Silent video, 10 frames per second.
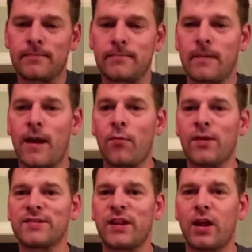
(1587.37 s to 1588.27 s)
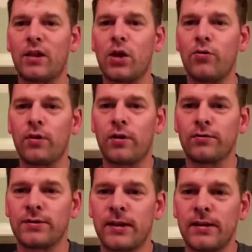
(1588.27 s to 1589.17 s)
I wasn't alone on
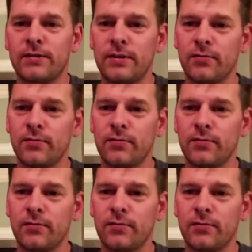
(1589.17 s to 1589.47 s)
stage.